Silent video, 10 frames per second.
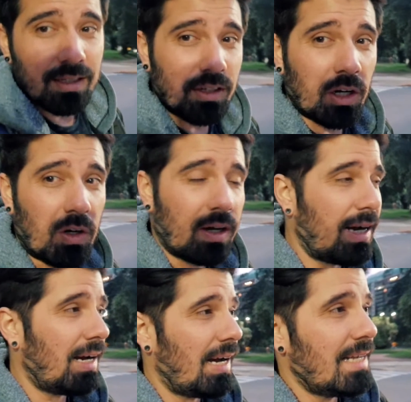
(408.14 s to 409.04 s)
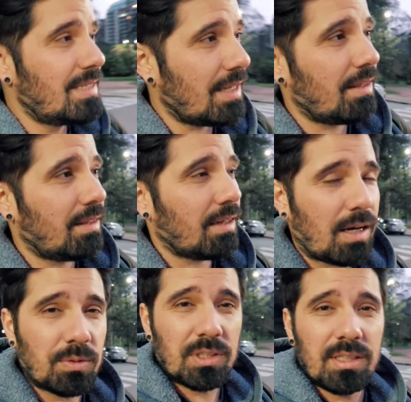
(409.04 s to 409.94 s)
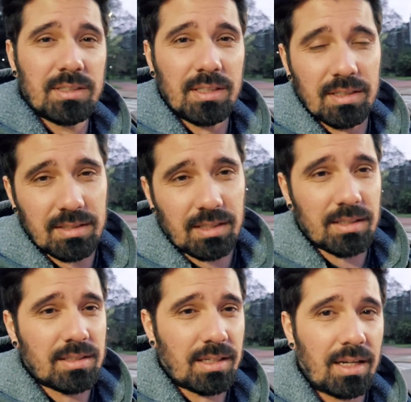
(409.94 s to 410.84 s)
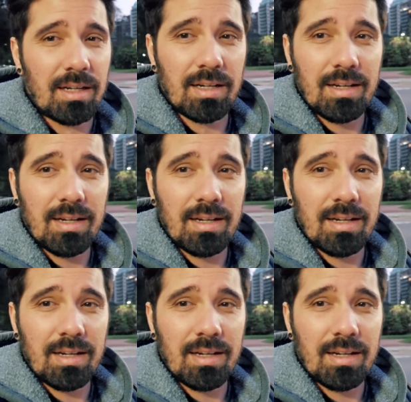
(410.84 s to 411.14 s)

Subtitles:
Yo, I didn't think I was gonna see the sunset